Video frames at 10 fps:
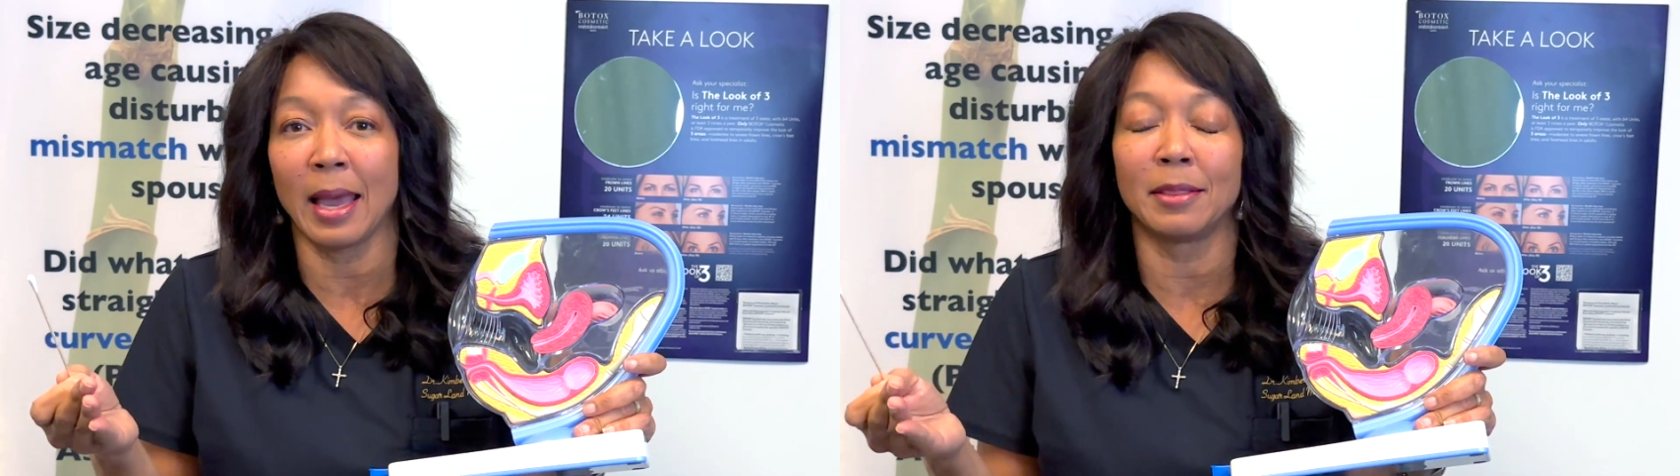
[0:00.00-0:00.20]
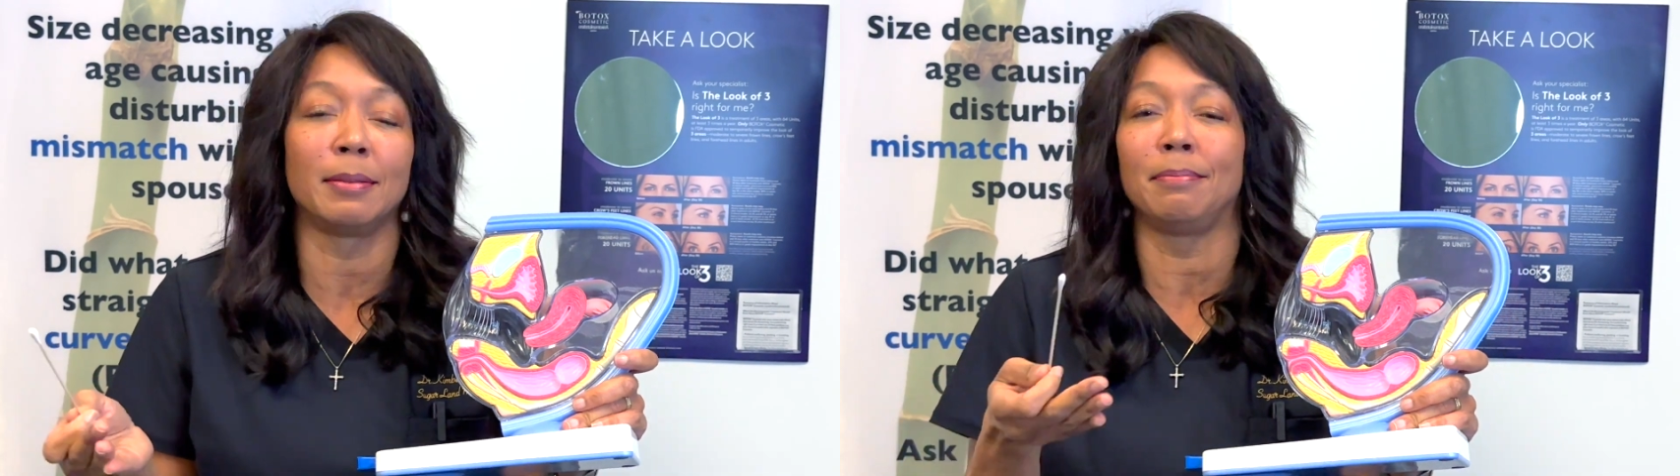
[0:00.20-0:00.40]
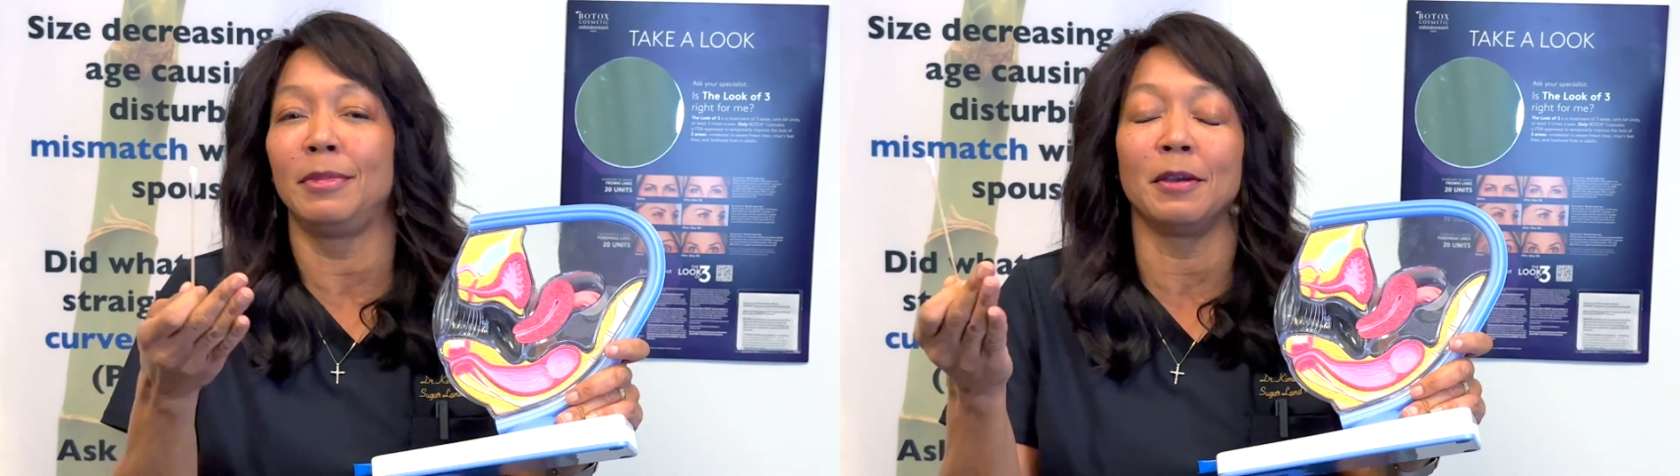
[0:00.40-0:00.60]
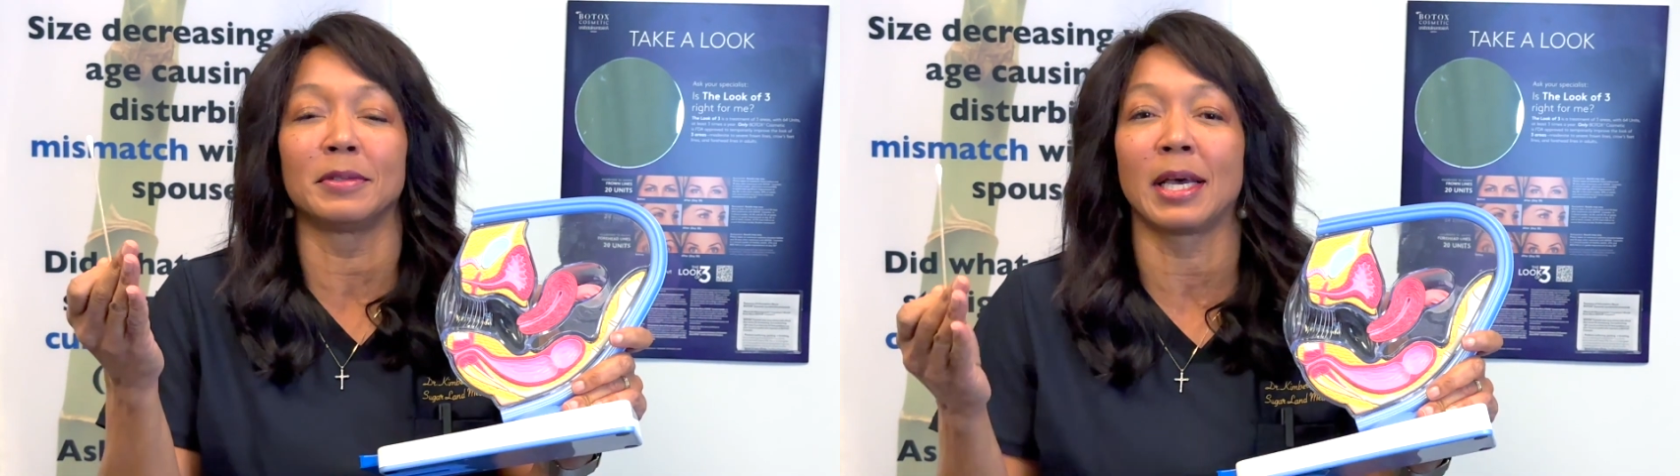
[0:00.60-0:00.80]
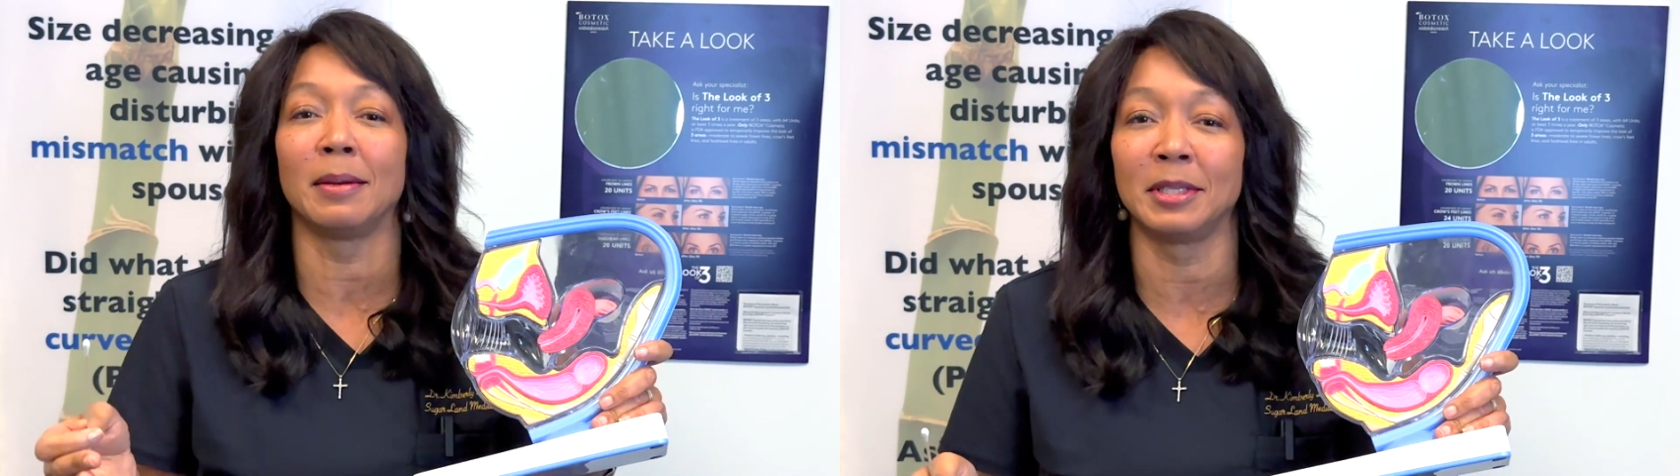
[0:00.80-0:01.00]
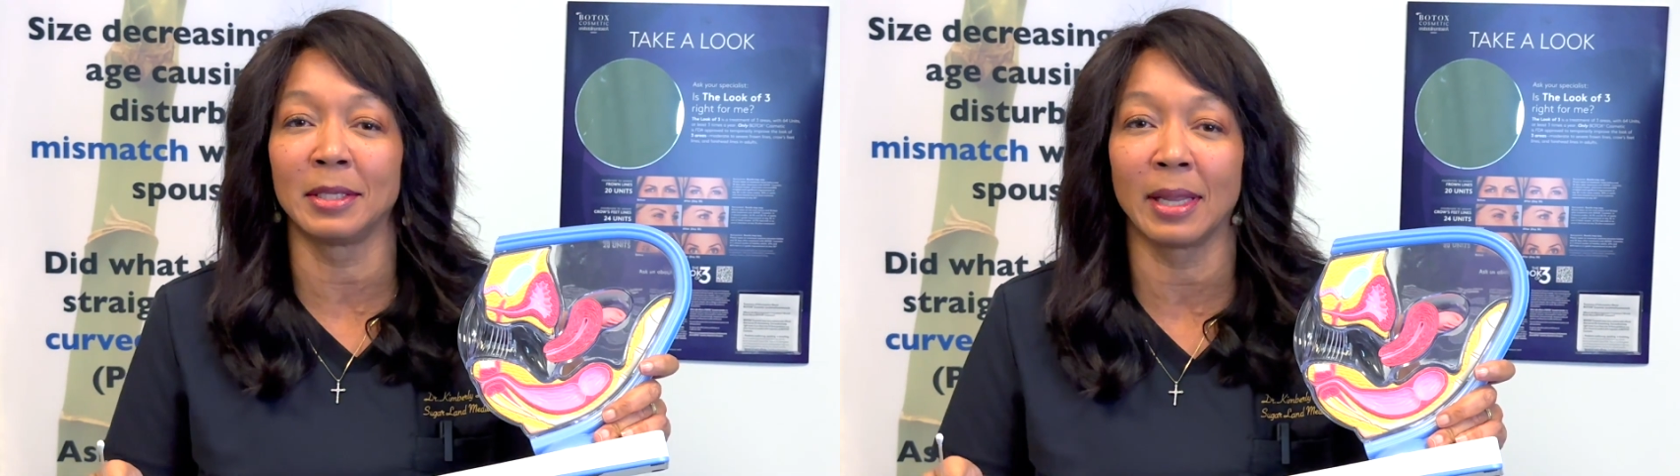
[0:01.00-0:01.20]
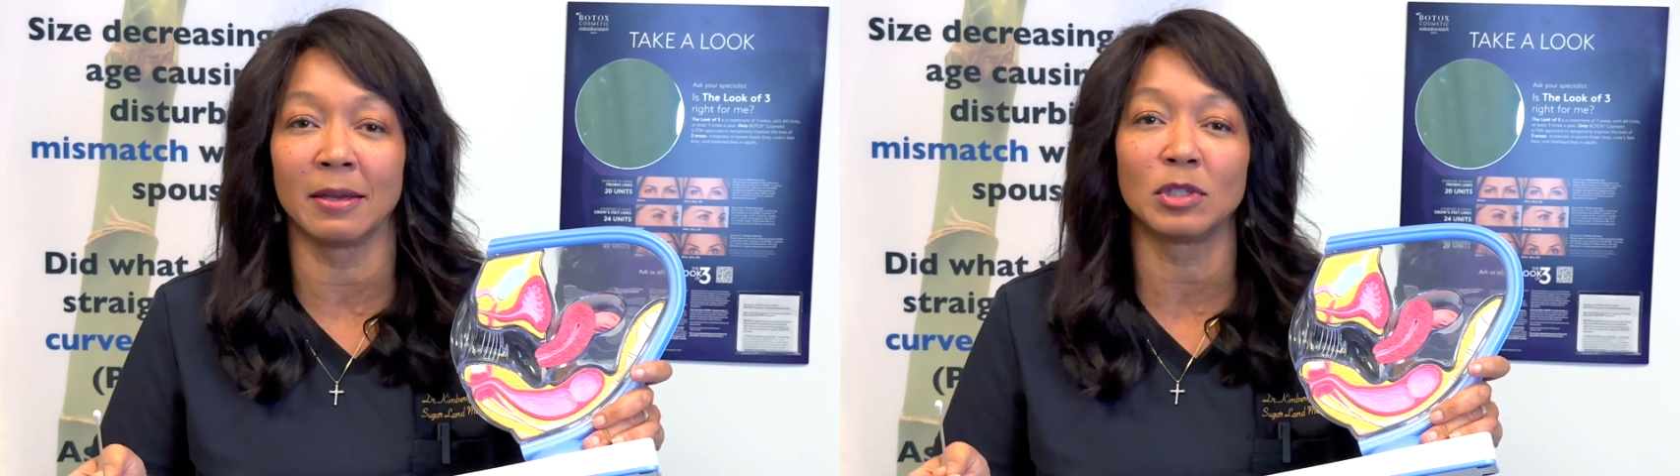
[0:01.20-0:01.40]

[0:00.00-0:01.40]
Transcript: at different times in life.